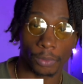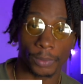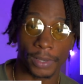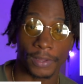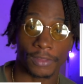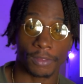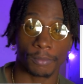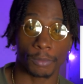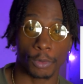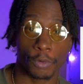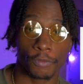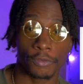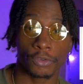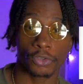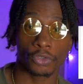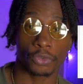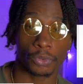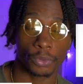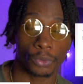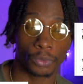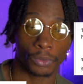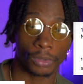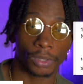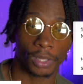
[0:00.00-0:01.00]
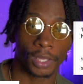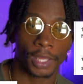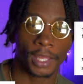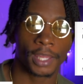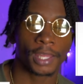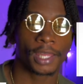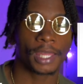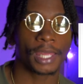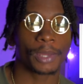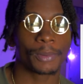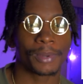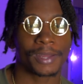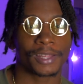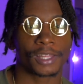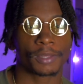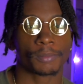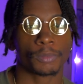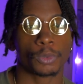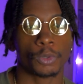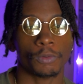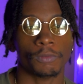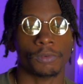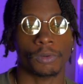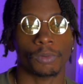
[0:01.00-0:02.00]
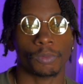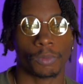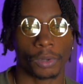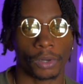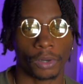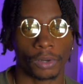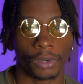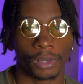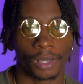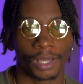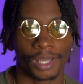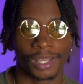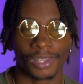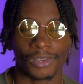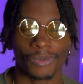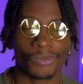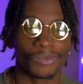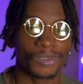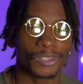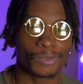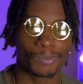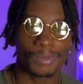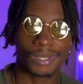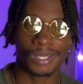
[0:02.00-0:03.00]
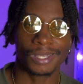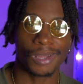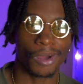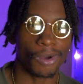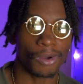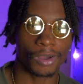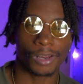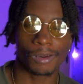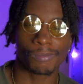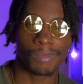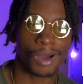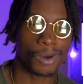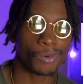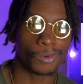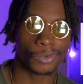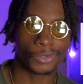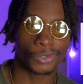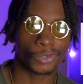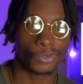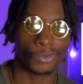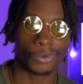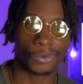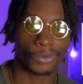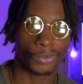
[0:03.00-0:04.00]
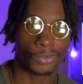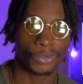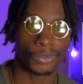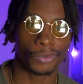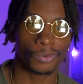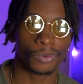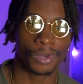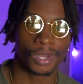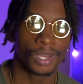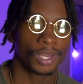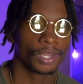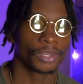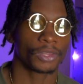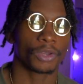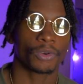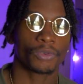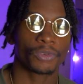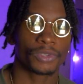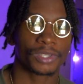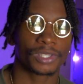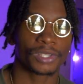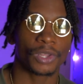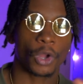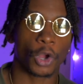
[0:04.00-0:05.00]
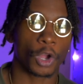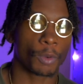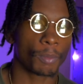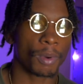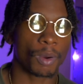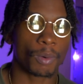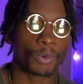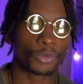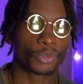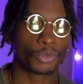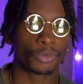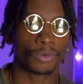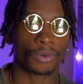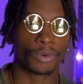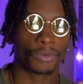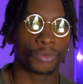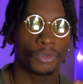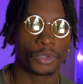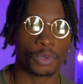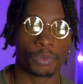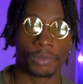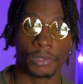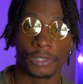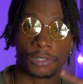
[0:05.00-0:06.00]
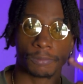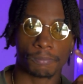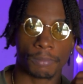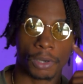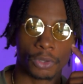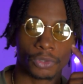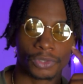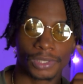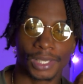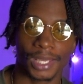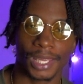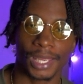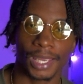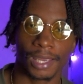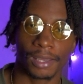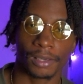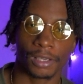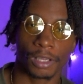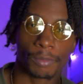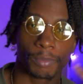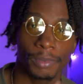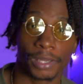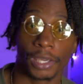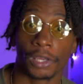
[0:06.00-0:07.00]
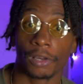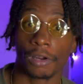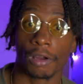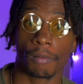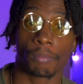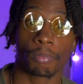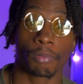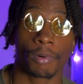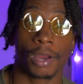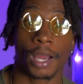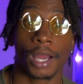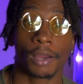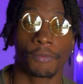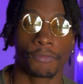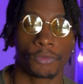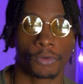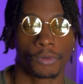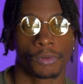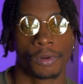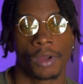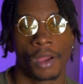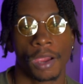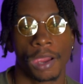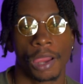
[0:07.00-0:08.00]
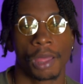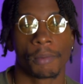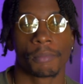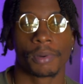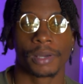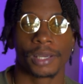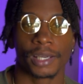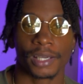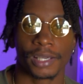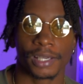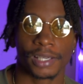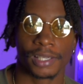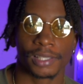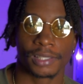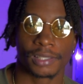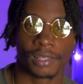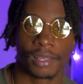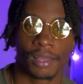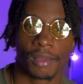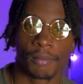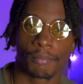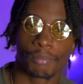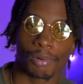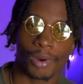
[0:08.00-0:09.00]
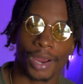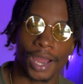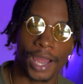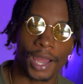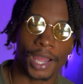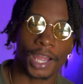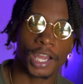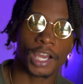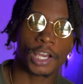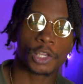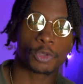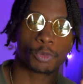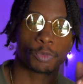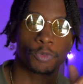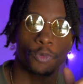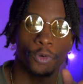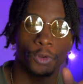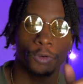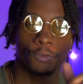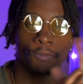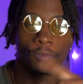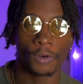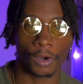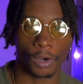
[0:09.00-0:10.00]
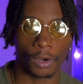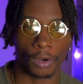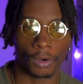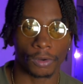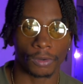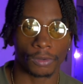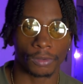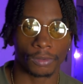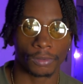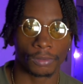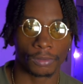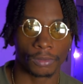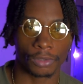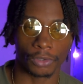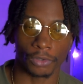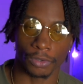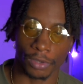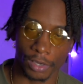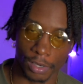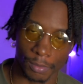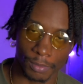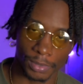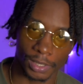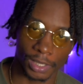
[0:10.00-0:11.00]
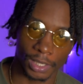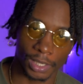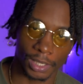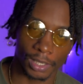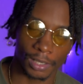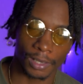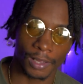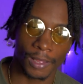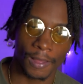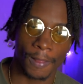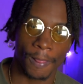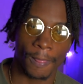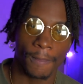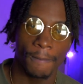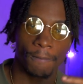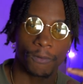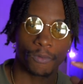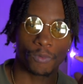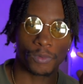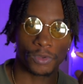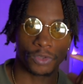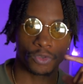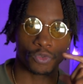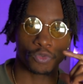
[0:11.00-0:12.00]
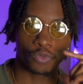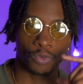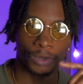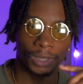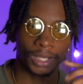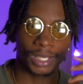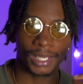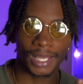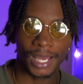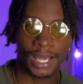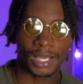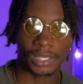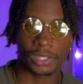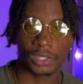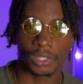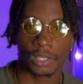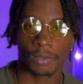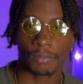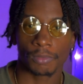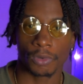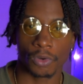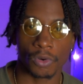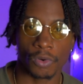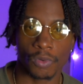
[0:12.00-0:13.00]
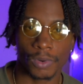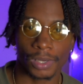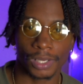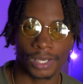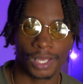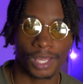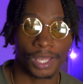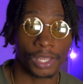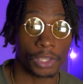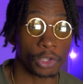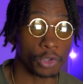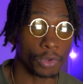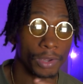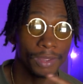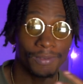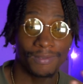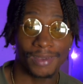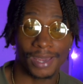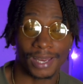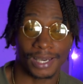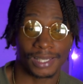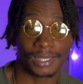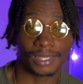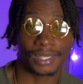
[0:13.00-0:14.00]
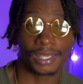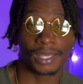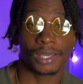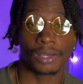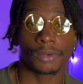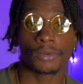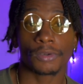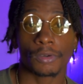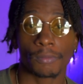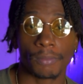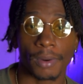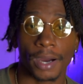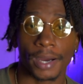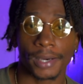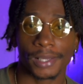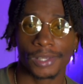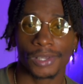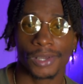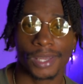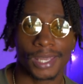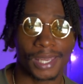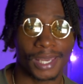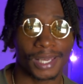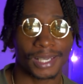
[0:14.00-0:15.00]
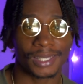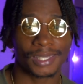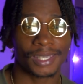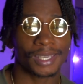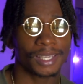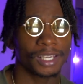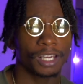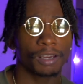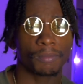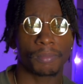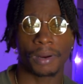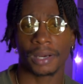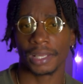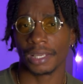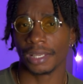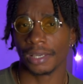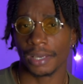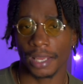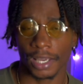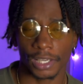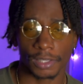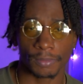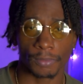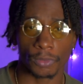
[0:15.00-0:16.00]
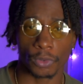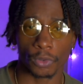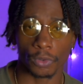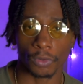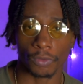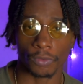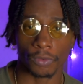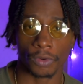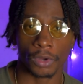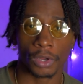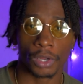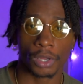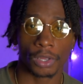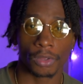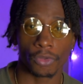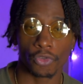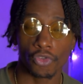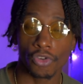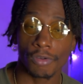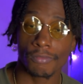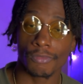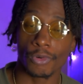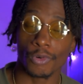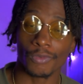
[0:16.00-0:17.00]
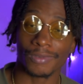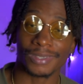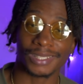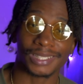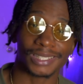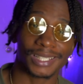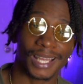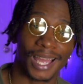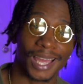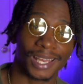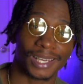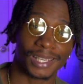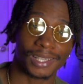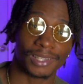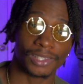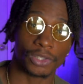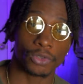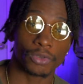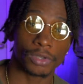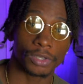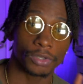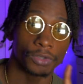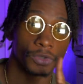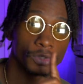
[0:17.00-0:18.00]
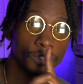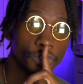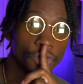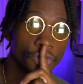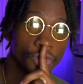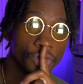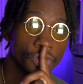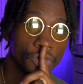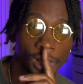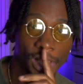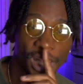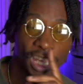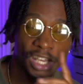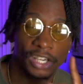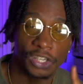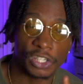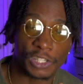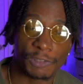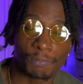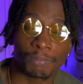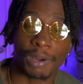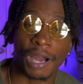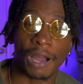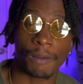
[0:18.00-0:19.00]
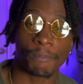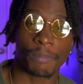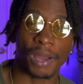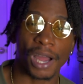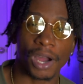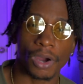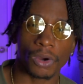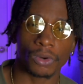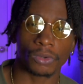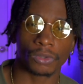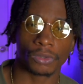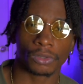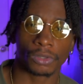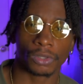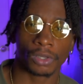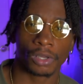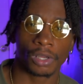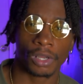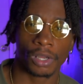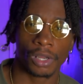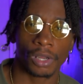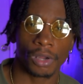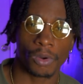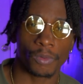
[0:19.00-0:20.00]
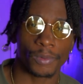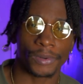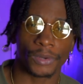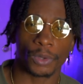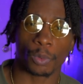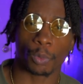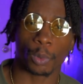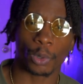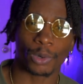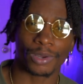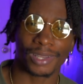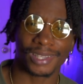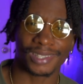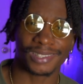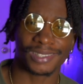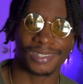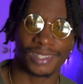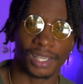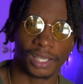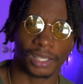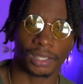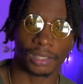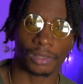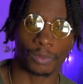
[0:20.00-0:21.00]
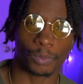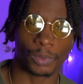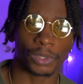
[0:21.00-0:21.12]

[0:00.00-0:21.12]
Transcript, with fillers: We have to move in truth and we have to move in work. Don't just be talking about what you're going to do. Don't just talk about what you're going to do and just boast your head up and get all prideful, because pride comes before the fall. You know what I'm saying? When you really got something going, you ain't even got to tell nobody. You ain't got to tell everybody your next move. You can move in silence. You can shh and just pop out when the work is done.